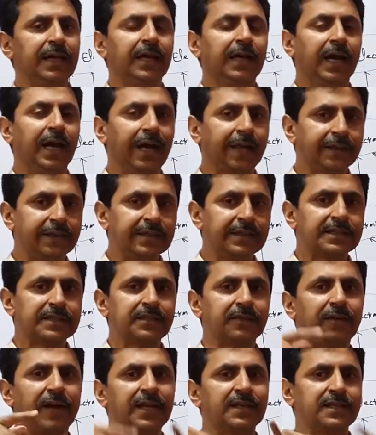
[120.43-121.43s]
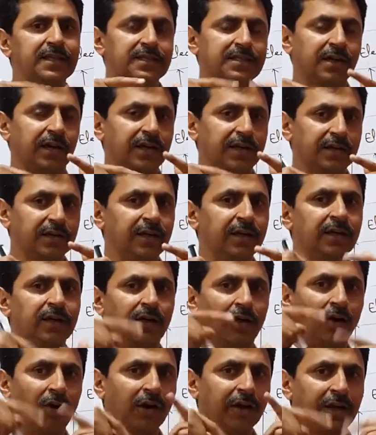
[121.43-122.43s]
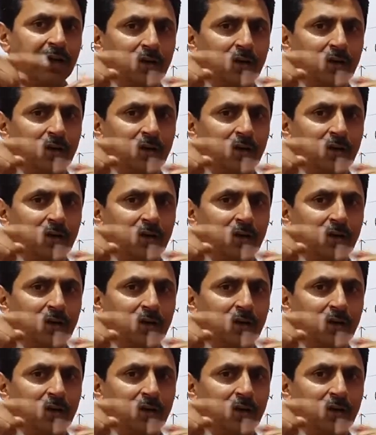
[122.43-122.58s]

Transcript: and these devices are turned on and